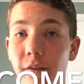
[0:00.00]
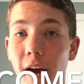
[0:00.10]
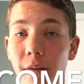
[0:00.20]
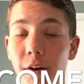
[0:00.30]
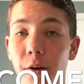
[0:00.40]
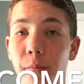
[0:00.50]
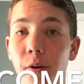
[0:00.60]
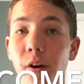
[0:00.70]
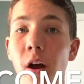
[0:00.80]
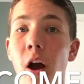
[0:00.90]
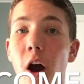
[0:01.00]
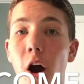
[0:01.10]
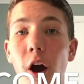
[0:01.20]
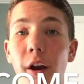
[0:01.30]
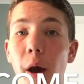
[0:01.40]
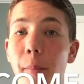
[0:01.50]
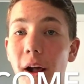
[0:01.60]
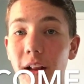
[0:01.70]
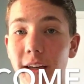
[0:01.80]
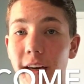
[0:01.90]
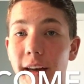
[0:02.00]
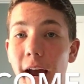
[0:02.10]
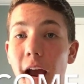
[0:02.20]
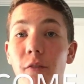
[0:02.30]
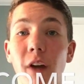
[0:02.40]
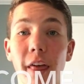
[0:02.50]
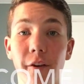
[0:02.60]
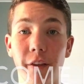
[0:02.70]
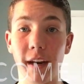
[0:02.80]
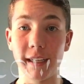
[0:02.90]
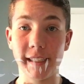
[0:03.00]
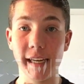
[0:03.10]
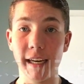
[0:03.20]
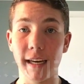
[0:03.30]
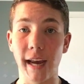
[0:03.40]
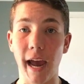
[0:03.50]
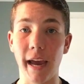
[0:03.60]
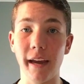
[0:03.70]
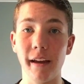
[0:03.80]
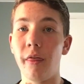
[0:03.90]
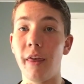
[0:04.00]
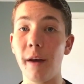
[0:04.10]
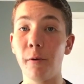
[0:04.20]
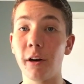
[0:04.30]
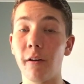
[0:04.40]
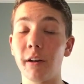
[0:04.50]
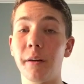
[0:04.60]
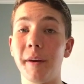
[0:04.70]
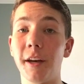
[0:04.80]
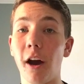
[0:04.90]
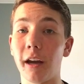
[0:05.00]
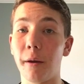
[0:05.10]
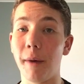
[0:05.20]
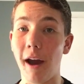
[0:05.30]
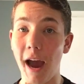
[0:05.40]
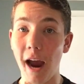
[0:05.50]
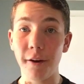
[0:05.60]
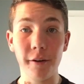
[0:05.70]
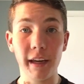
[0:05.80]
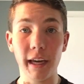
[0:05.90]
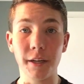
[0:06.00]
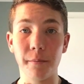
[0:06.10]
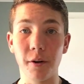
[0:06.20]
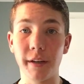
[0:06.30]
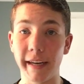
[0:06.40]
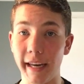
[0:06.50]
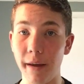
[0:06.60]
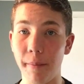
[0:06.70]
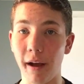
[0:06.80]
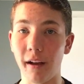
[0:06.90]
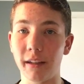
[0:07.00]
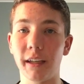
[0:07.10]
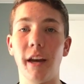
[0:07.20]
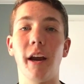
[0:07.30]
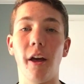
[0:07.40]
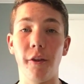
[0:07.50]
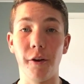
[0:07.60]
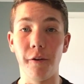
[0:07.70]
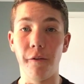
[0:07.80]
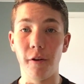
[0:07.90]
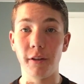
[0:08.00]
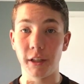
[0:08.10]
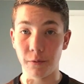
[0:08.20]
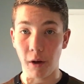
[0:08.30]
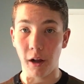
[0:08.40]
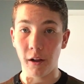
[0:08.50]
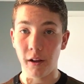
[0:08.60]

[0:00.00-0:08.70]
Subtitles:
of having your bird on a pelleted diet rather than a seeded diet. Then we're going to be talking about how you can get your bird to eat pellets and other new foods as well.